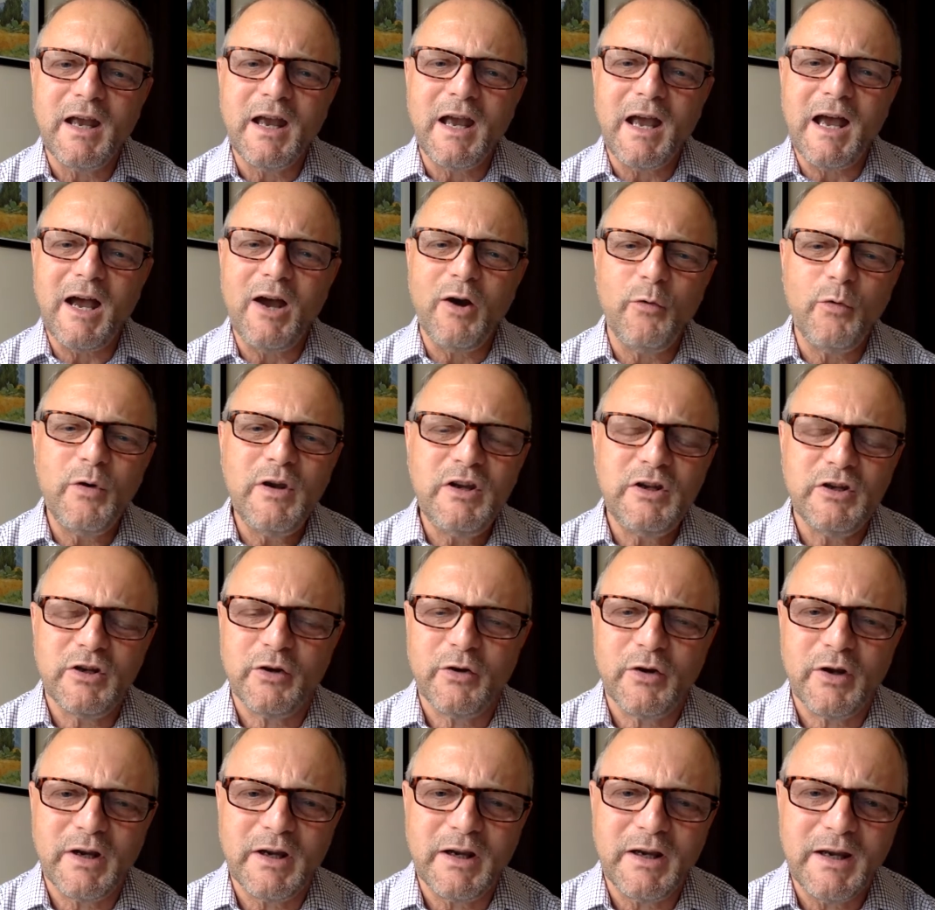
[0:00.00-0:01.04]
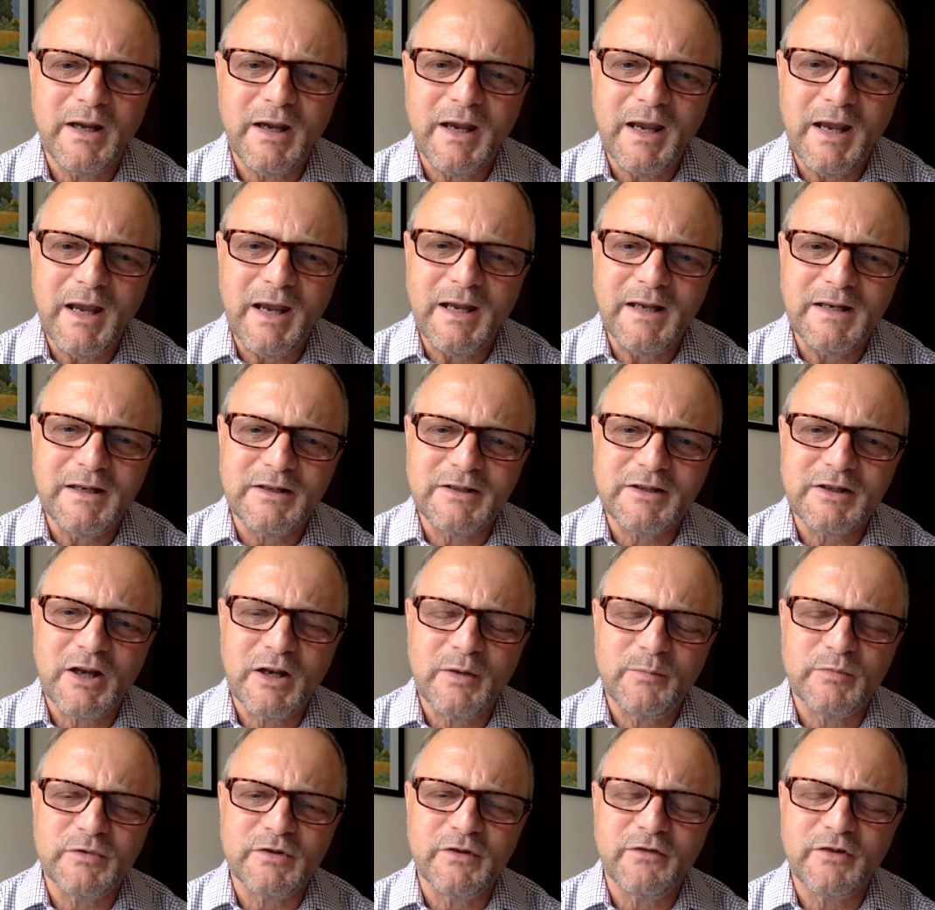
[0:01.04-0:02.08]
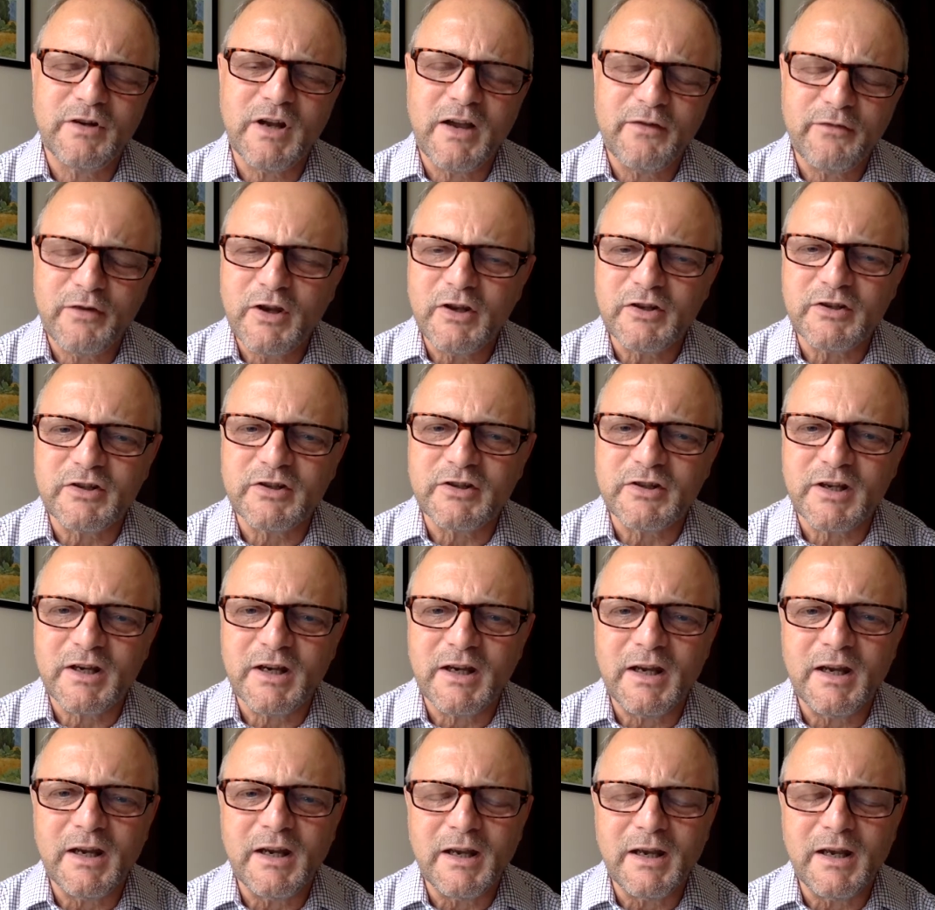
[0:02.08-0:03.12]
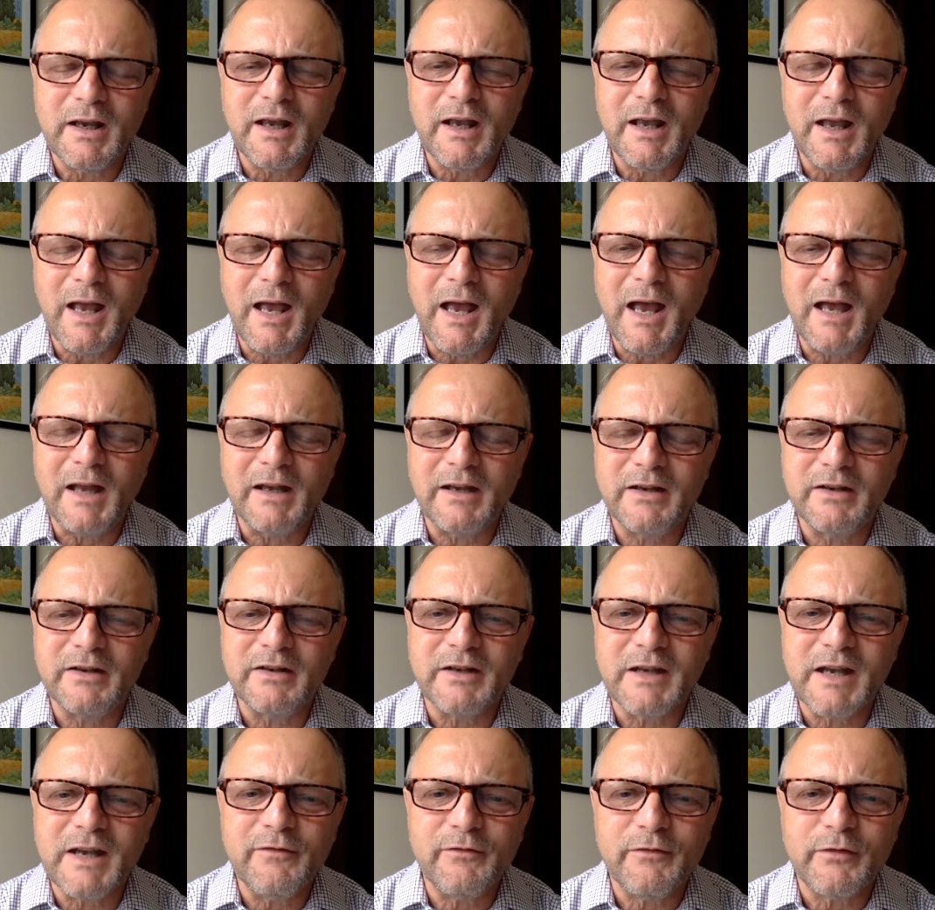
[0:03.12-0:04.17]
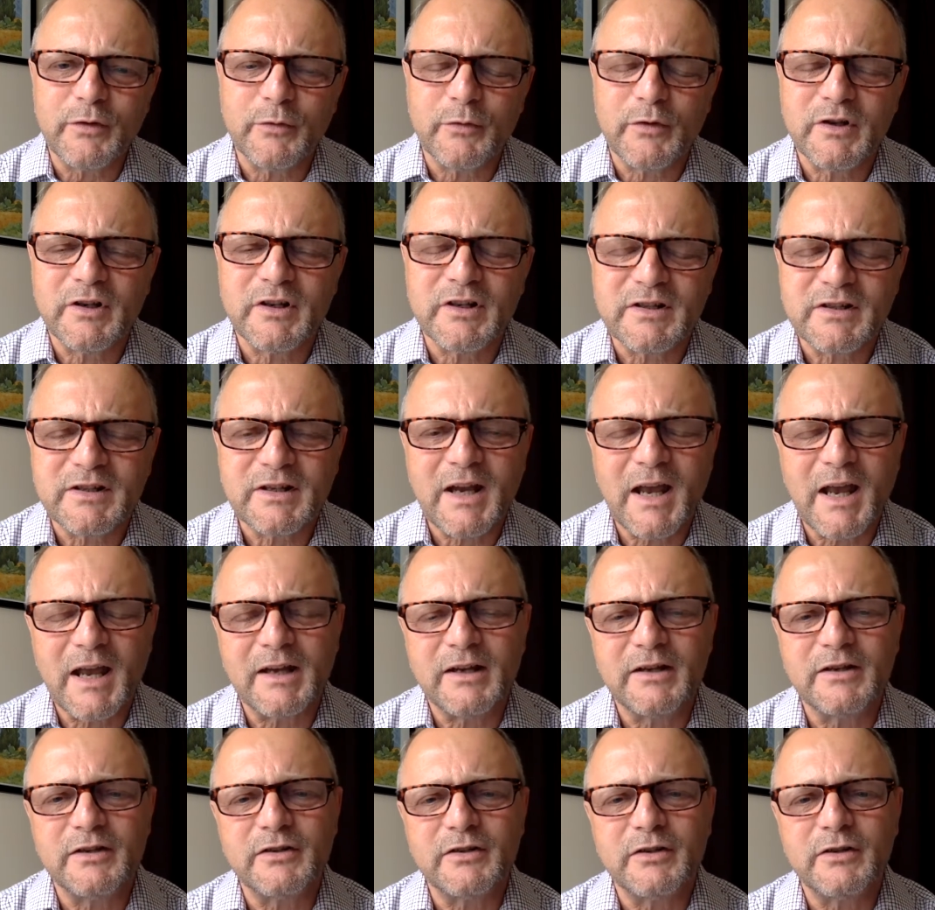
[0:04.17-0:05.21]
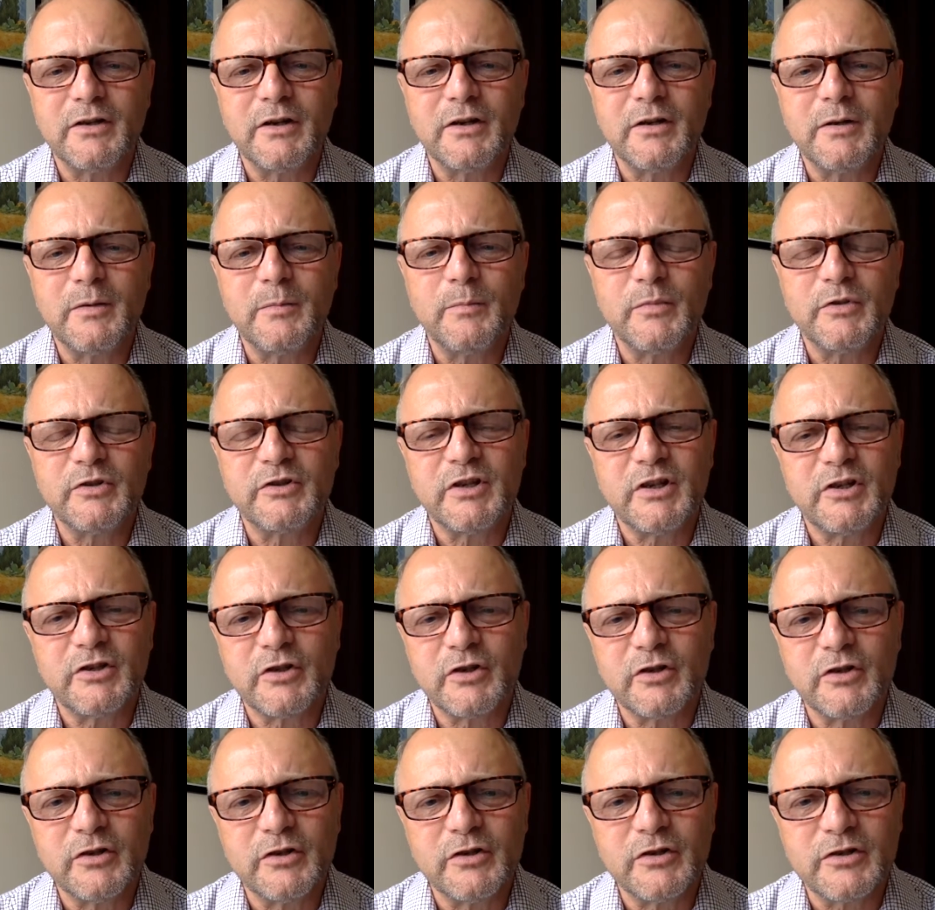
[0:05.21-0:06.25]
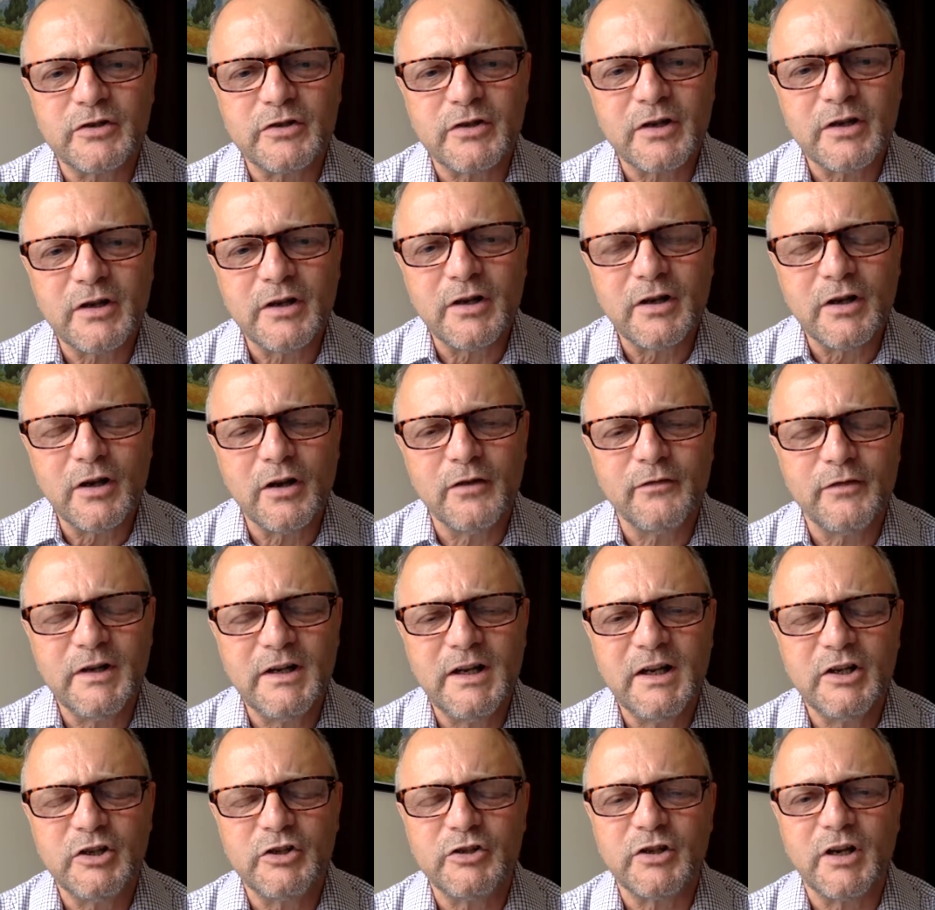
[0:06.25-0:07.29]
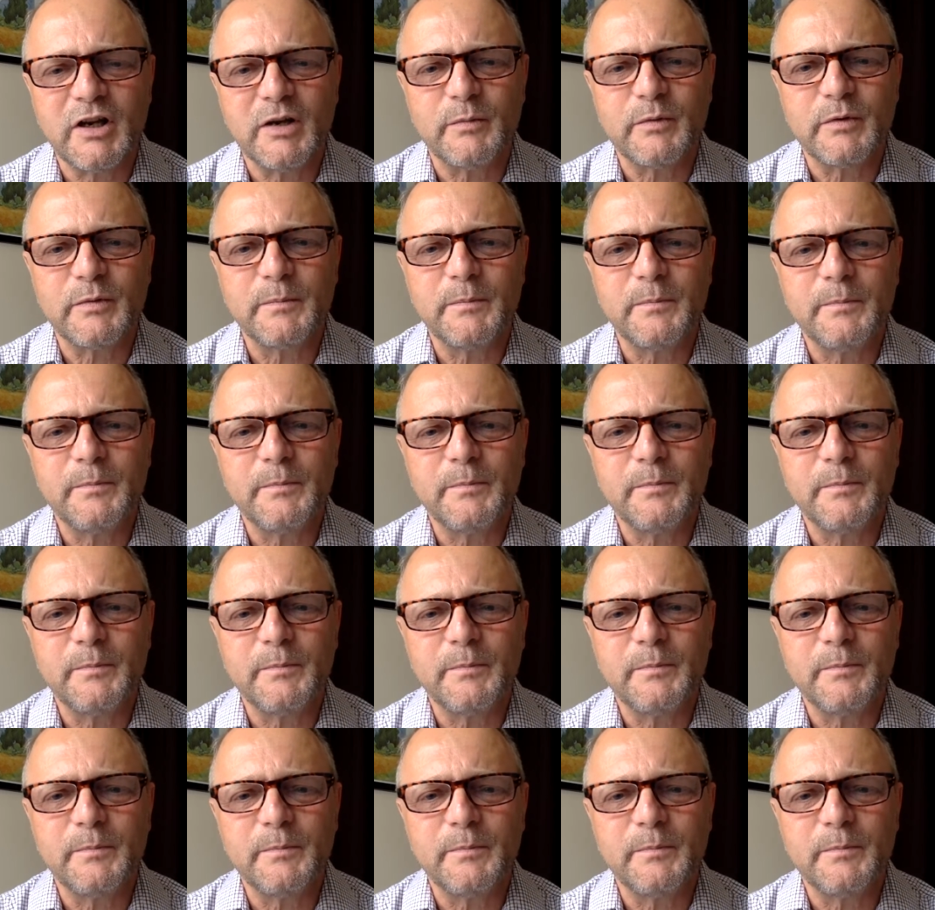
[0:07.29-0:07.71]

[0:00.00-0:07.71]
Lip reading: how are we doing in terms of diversity and influence and positions of leadership?